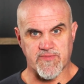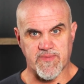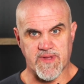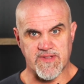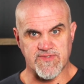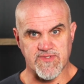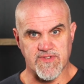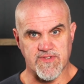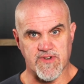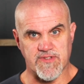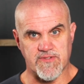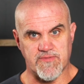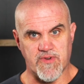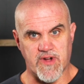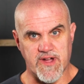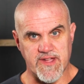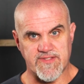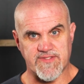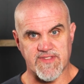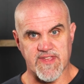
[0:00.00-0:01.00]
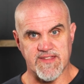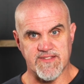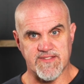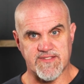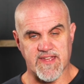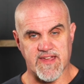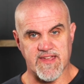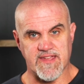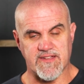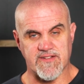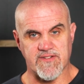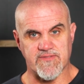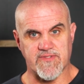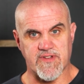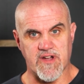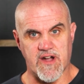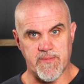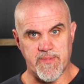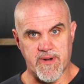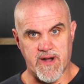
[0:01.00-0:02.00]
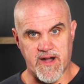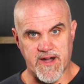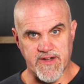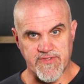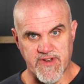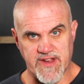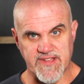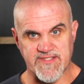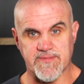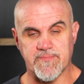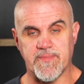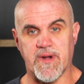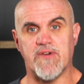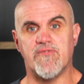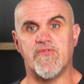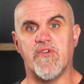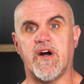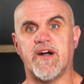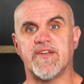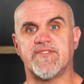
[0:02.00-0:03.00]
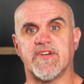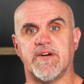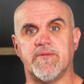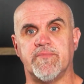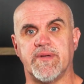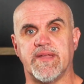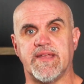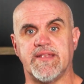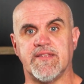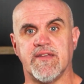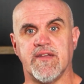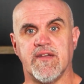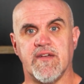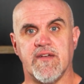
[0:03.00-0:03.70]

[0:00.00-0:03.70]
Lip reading: Make sure you've got the right intake of carbohydrates, and by right I mean